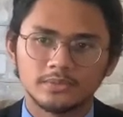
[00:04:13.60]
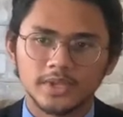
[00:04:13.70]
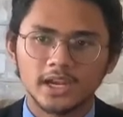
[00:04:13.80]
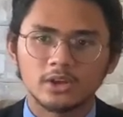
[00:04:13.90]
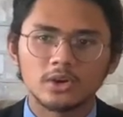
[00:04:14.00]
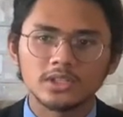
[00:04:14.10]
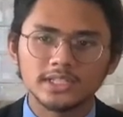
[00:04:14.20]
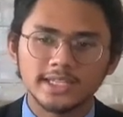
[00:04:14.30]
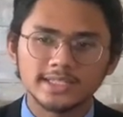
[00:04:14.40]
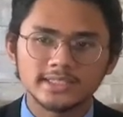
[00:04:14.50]
and
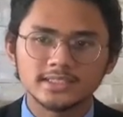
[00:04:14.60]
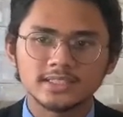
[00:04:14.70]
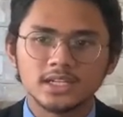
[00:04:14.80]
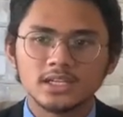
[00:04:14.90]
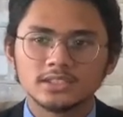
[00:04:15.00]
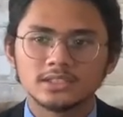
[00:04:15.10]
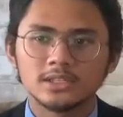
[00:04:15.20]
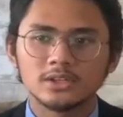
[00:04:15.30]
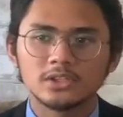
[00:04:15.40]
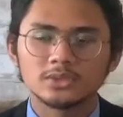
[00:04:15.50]
contains
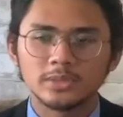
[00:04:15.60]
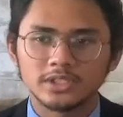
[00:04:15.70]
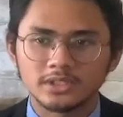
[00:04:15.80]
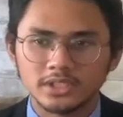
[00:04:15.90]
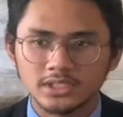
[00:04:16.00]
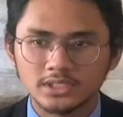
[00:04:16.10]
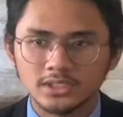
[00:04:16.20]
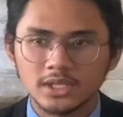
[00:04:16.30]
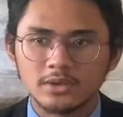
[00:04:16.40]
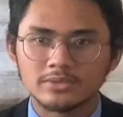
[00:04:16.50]
cellulose material,
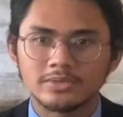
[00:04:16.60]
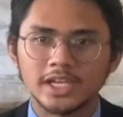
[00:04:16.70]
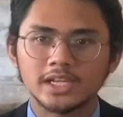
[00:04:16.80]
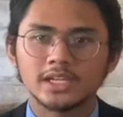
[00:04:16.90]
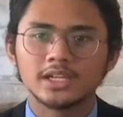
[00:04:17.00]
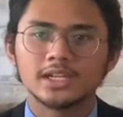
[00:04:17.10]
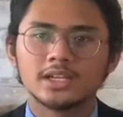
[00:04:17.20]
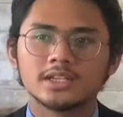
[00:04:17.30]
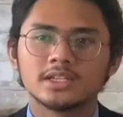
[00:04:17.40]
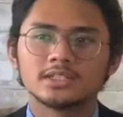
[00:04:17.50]
fat,
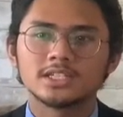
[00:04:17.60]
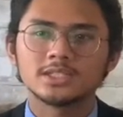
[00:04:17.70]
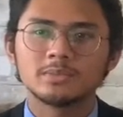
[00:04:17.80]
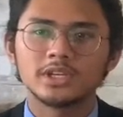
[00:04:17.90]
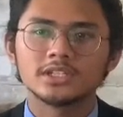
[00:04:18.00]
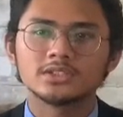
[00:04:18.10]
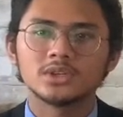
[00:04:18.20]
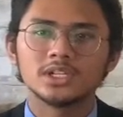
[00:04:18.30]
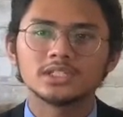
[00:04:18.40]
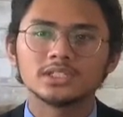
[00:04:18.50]
suspended
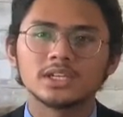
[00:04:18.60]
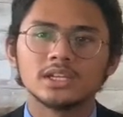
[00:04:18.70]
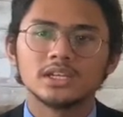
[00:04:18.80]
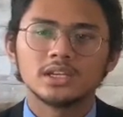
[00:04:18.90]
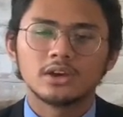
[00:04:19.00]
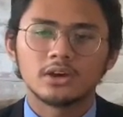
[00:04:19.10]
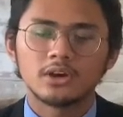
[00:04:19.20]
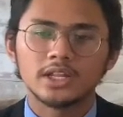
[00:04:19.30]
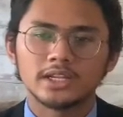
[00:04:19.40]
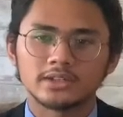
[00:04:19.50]
solids, oil
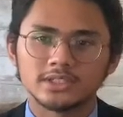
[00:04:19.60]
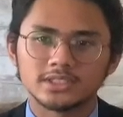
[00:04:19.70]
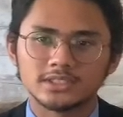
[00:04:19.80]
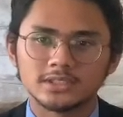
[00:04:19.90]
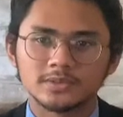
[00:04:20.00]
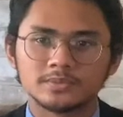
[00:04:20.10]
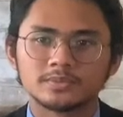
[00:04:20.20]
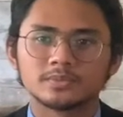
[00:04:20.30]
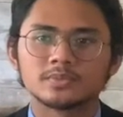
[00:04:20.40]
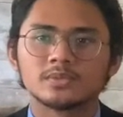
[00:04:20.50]
and grease,
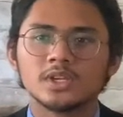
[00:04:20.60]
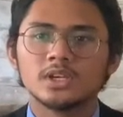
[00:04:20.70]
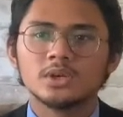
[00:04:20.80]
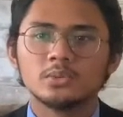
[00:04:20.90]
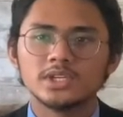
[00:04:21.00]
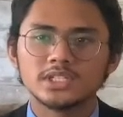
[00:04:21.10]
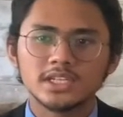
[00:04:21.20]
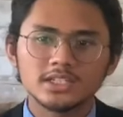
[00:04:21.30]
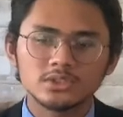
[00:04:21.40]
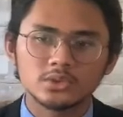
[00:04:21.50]
which
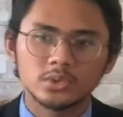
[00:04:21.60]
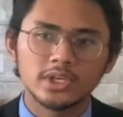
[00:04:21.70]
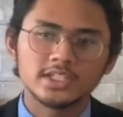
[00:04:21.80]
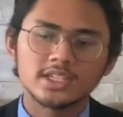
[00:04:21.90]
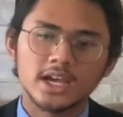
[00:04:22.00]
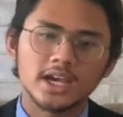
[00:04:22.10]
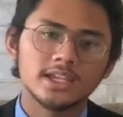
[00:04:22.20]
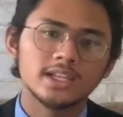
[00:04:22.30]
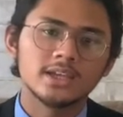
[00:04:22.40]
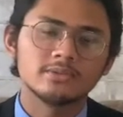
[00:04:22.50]
leads to its high
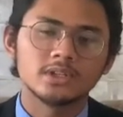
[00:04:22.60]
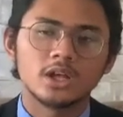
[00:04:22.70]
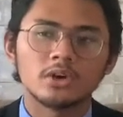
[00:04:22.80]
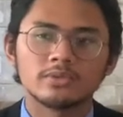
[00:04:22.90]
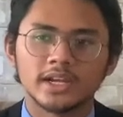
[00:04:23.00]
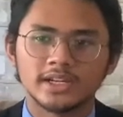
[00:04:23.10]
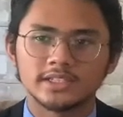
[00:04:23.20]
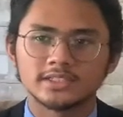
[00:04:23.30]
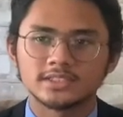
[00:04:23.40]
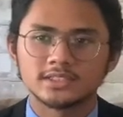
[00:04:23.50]
level of
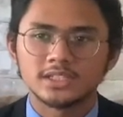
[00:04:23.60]
hardness.